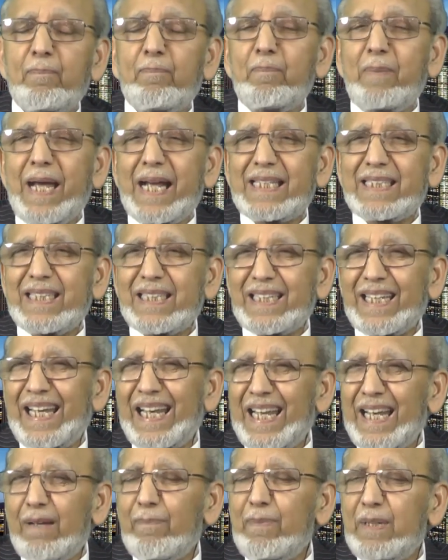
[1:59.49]
makes it a
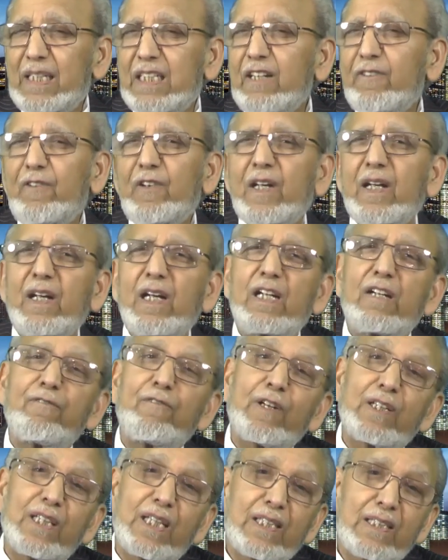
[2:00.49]
little bit difficult
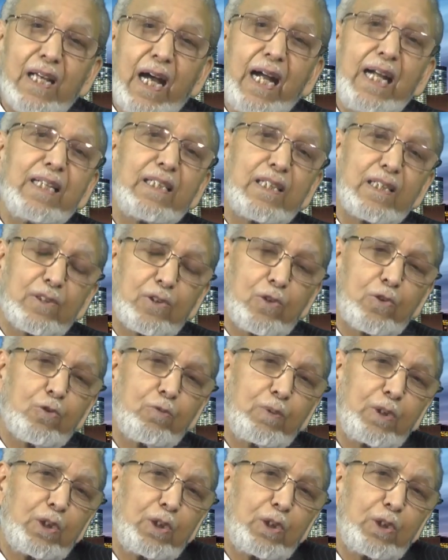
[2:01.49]
for the scientists to be